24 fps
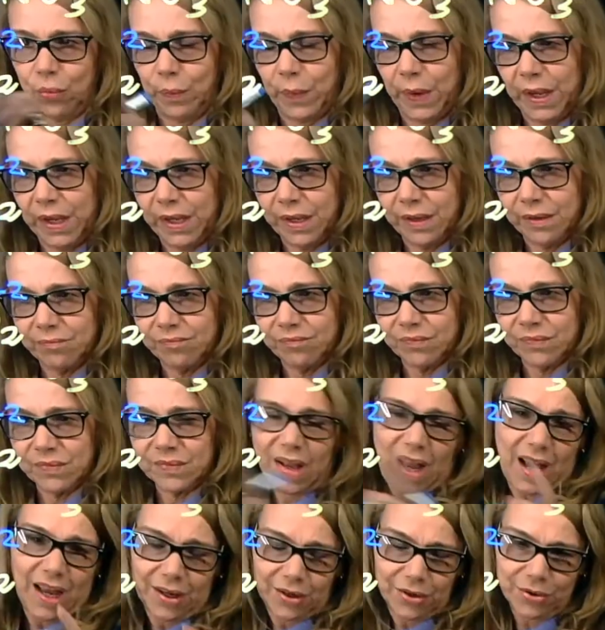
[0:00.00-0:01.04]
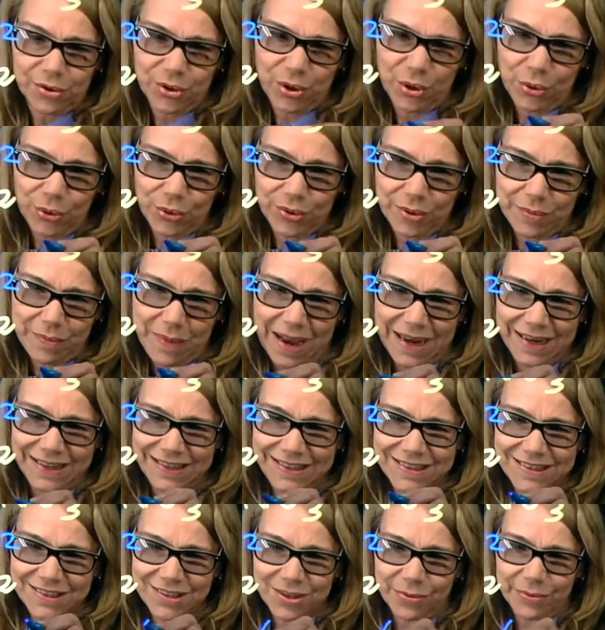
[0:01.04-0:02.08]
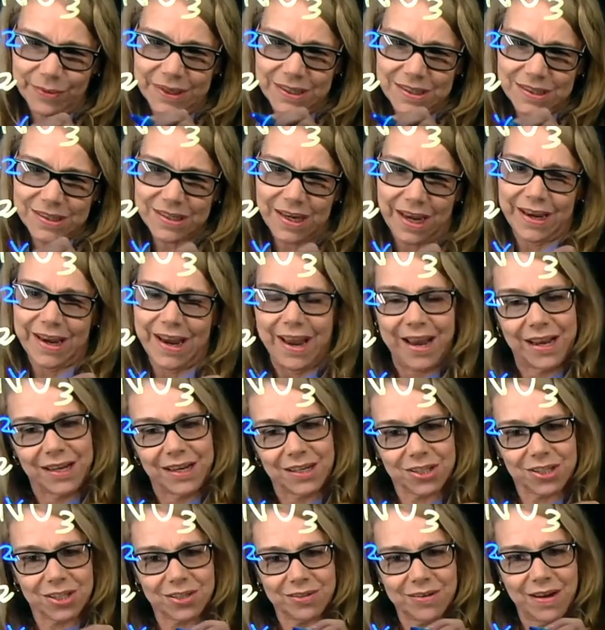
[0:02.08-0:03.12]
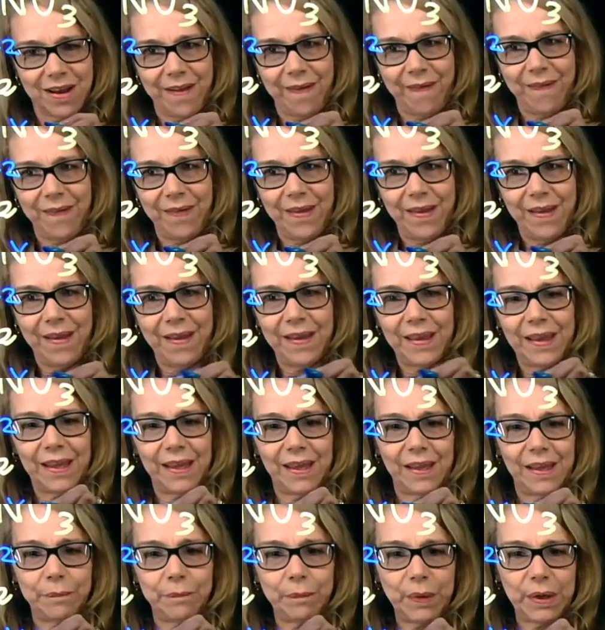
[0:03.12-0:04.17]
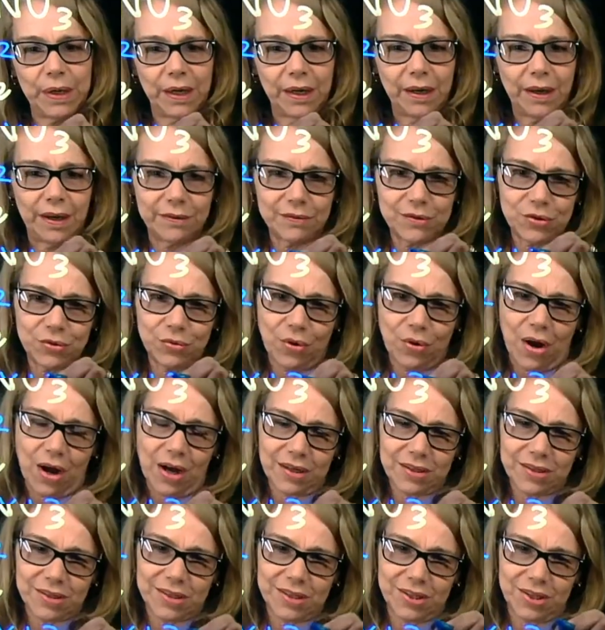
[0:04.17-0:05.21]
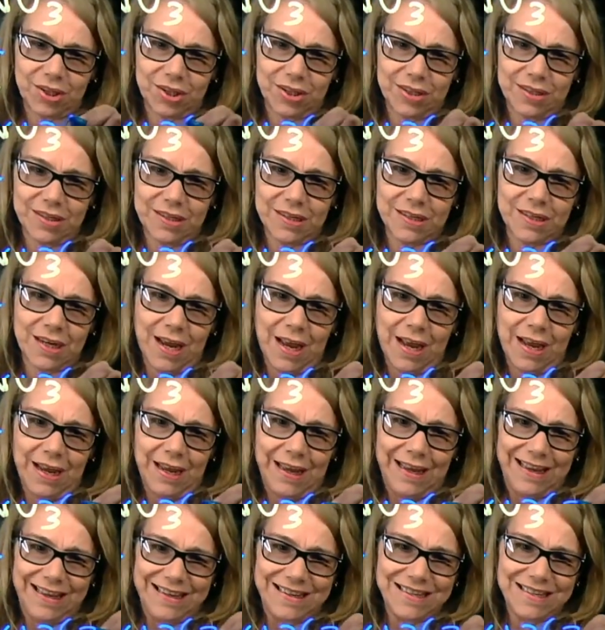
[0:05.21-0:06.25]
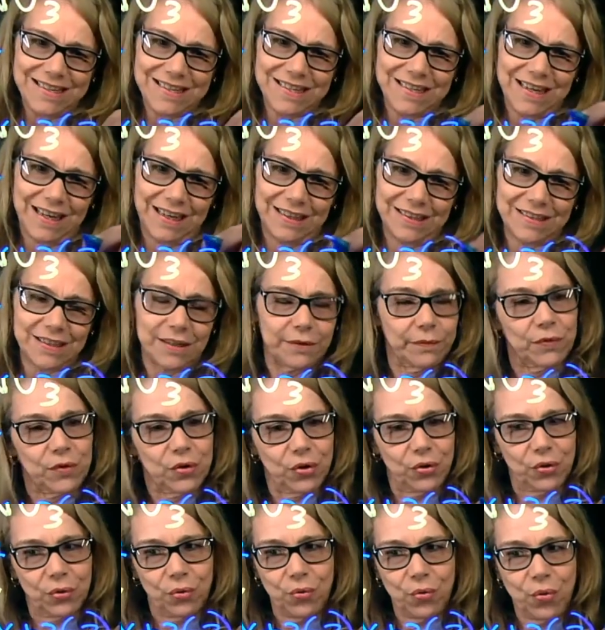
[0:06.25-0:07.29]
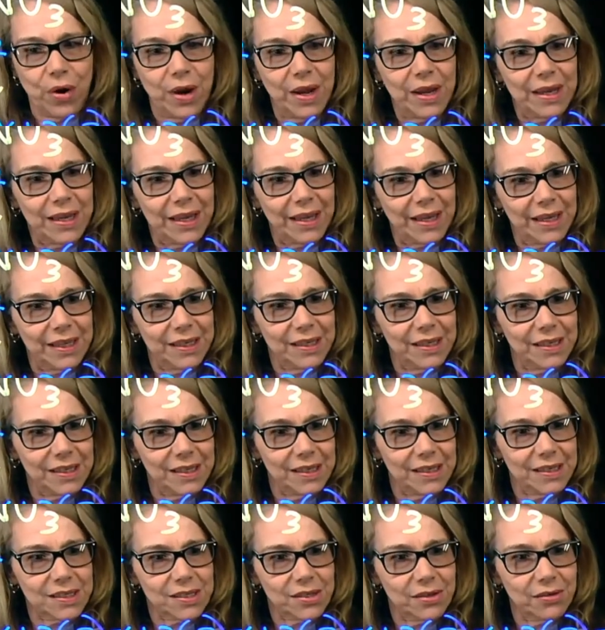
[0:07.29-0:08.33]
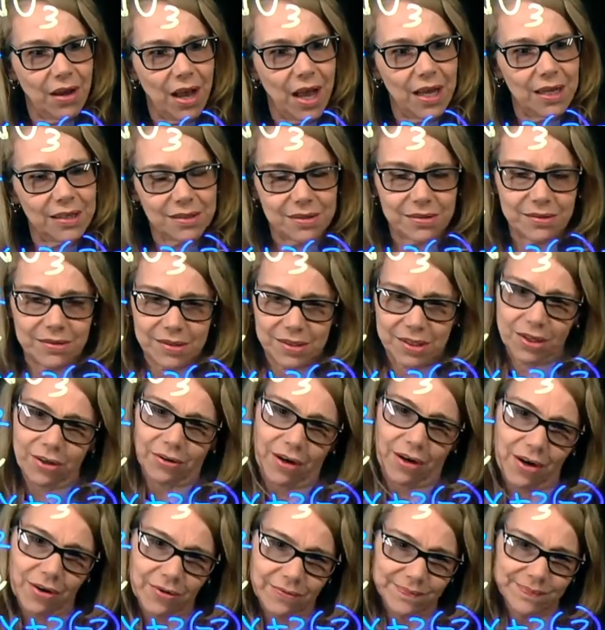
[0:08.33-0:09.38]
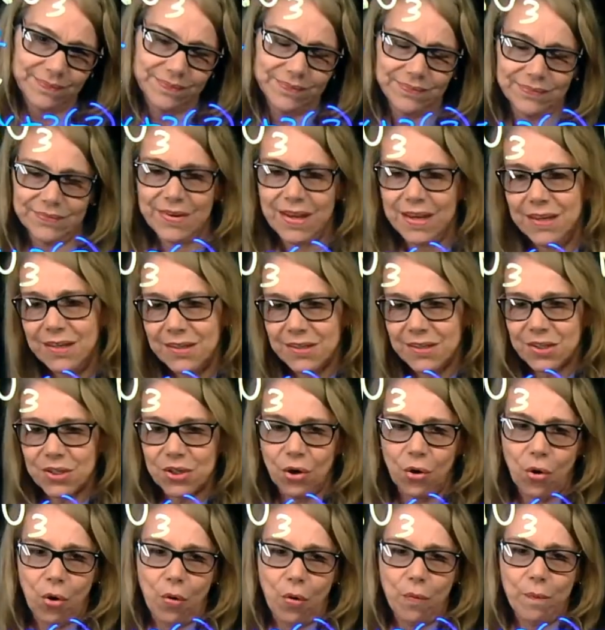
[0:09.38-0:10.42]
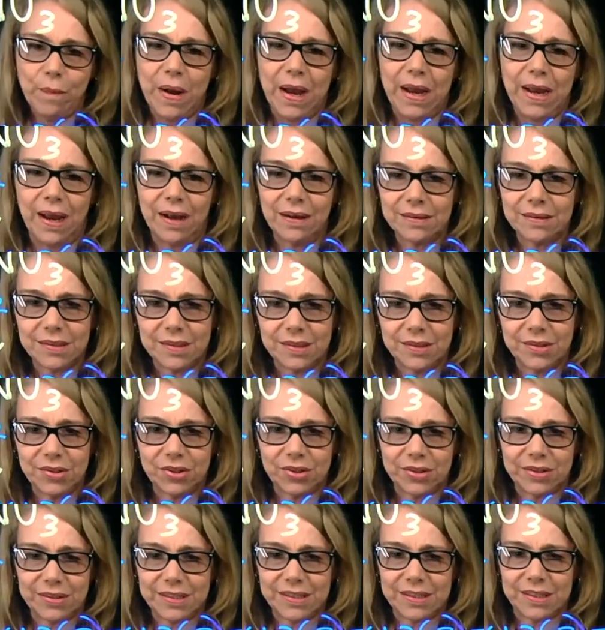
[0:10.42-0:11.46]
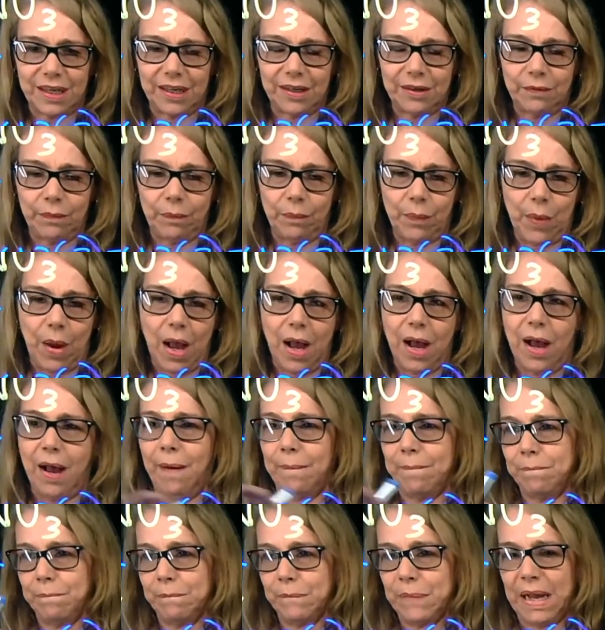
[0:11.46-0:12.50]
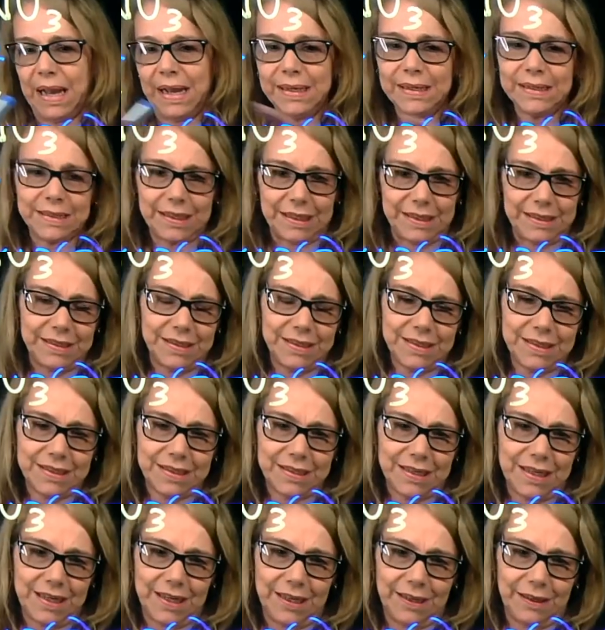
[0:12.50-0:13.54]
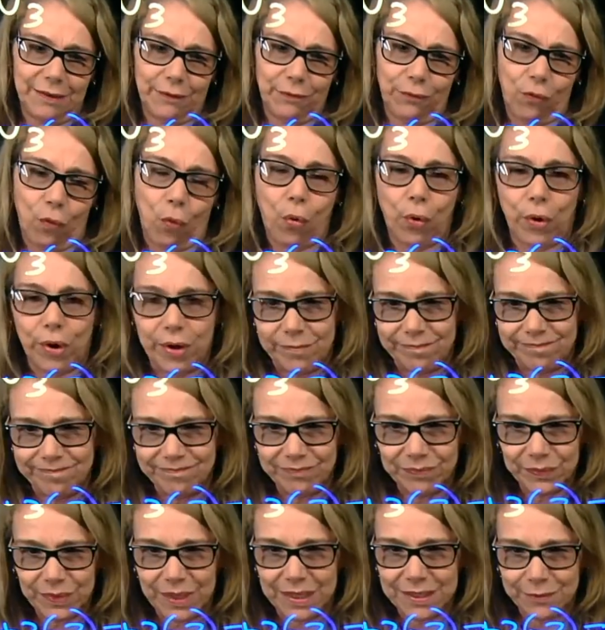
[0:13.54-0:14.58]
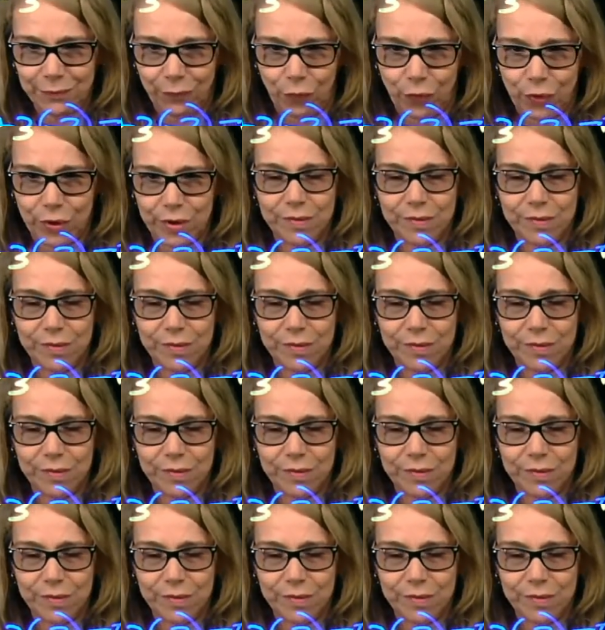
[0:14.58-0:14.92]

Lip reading: And I don't know the manganese, so I'm going to say X. But I have 2 oxygens, and it's -2. And it needs to add to 0. So my oxidation state of manganese is 4. That's 4.